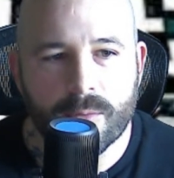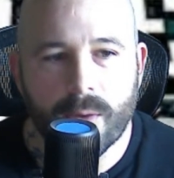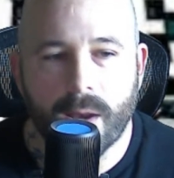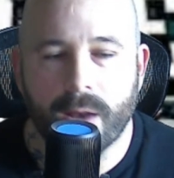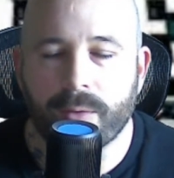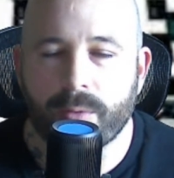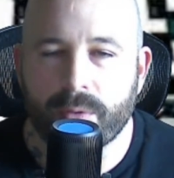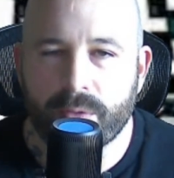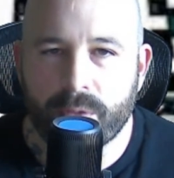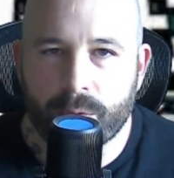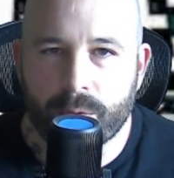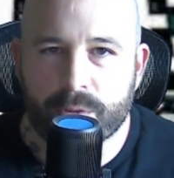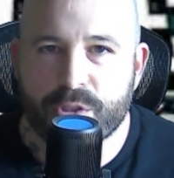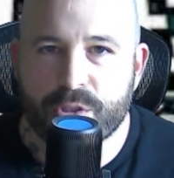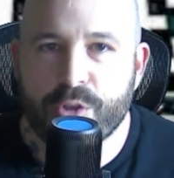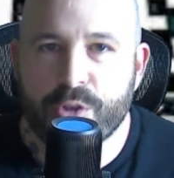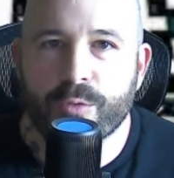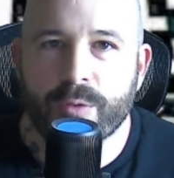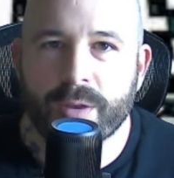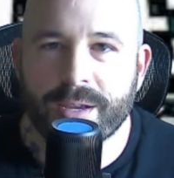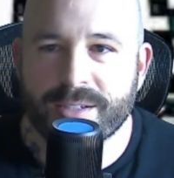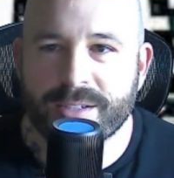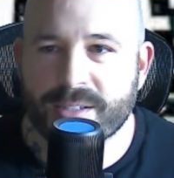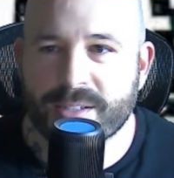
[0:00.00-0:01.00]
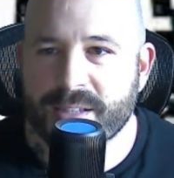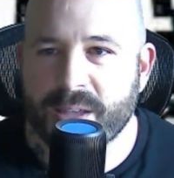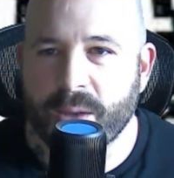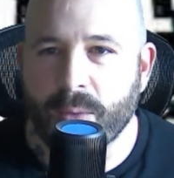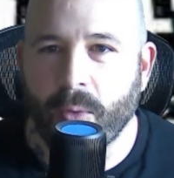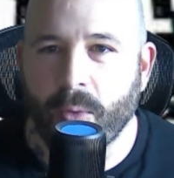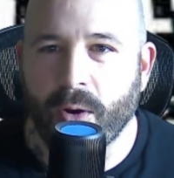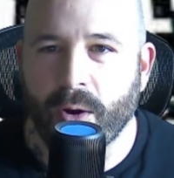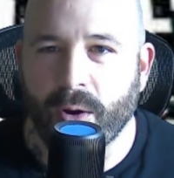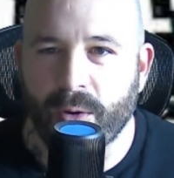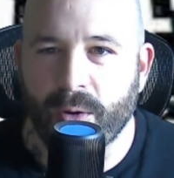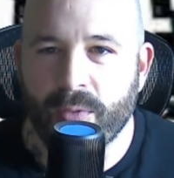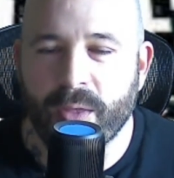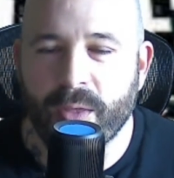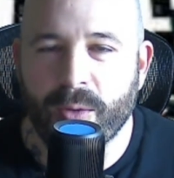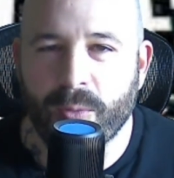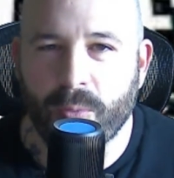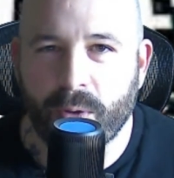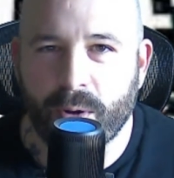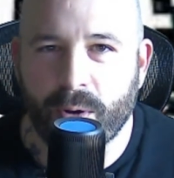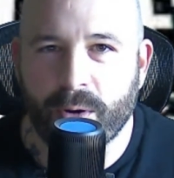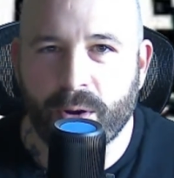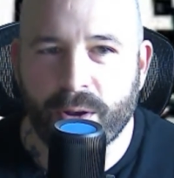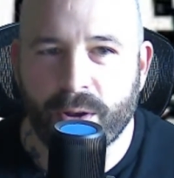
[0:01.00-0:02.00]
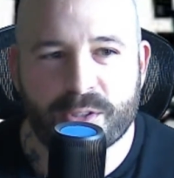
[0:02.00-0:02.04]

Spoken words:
well, there were two reasons that we're